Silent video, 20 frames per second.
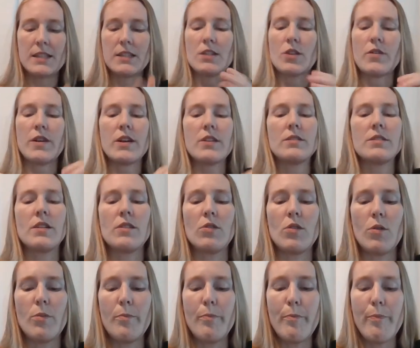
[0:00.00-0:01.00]
So here's a
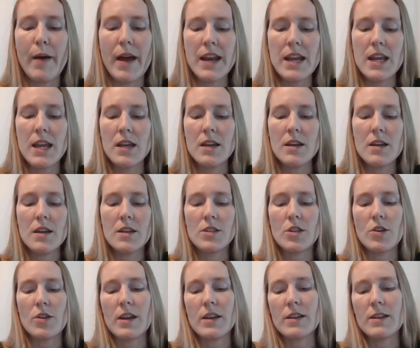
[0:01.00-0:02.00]
little bunny.
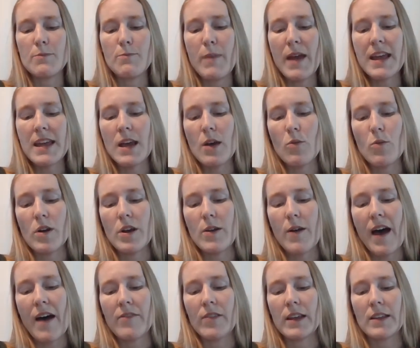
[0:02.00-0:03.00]
So you can make it where you
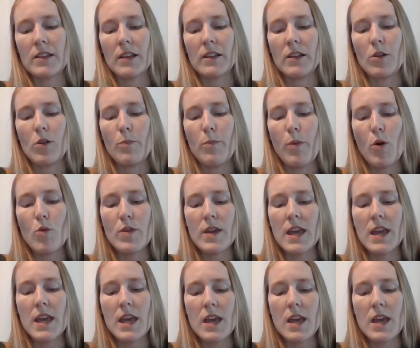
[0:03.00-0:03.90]
have like the little pokey